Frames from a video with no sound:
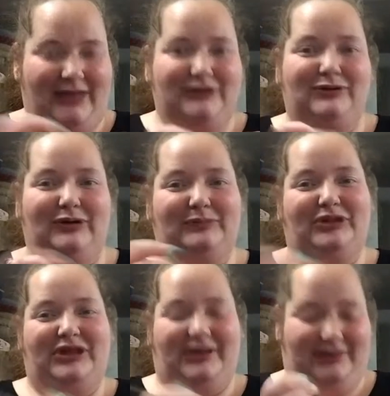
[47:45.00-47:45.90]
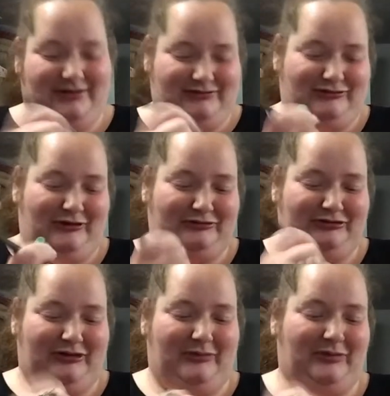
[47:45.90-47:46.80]
Normally I can talk
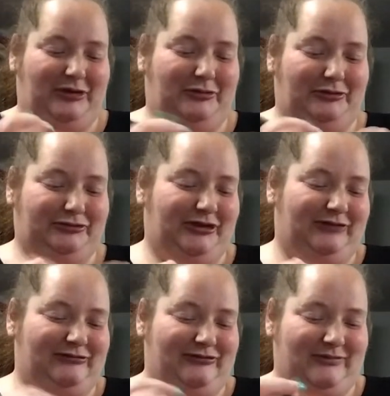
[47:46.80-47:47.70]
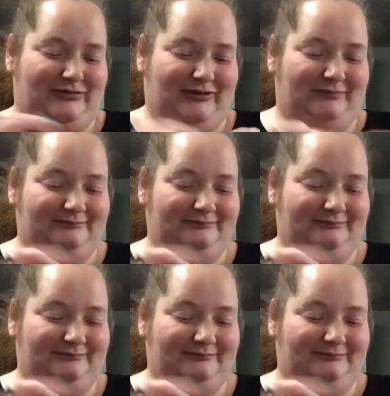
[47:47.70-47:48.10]
to him and crochet at the same time.